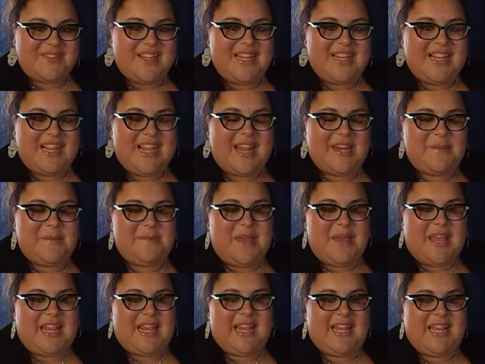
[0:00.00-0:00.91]
and kind of
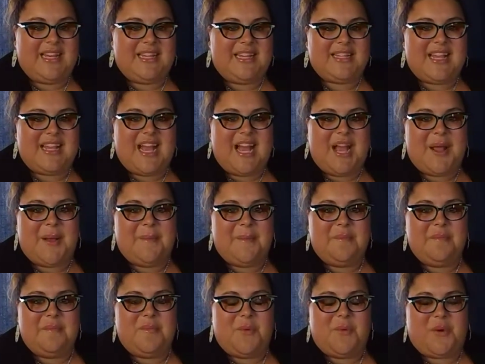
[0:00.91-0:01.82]
make it
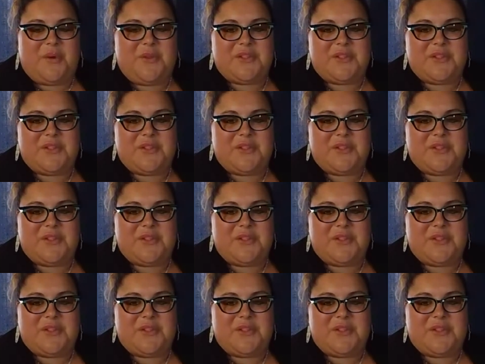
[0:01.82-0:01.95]
more.